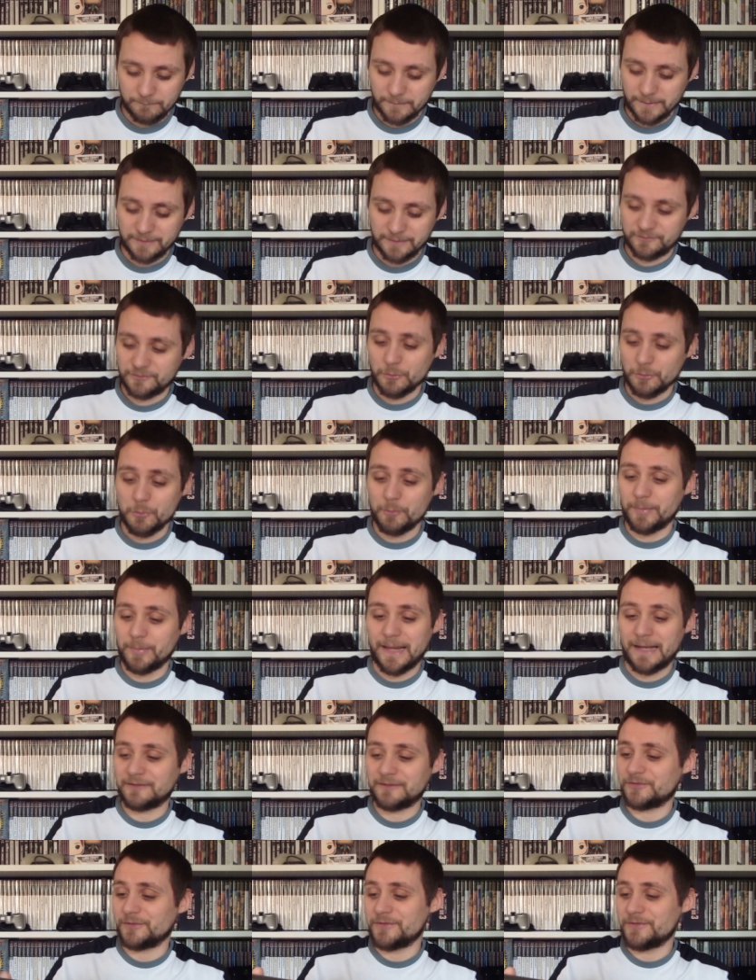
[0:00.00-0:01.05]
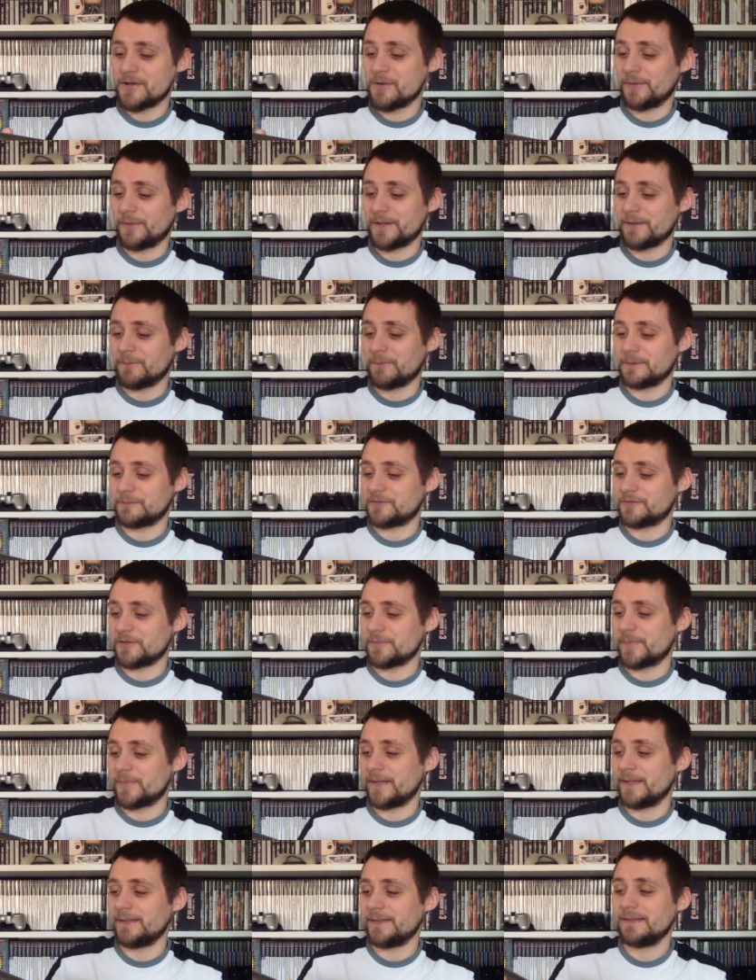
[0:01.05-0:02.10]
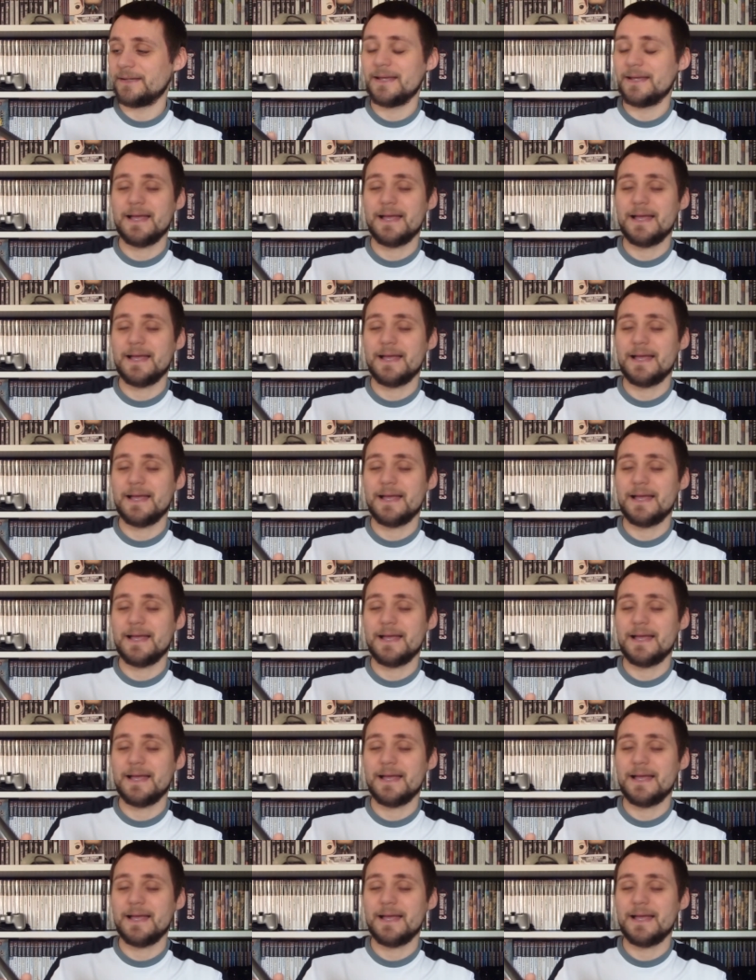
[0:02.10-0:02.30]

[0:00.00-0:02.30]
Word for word: It's all black, so I had no idea what it was going to be.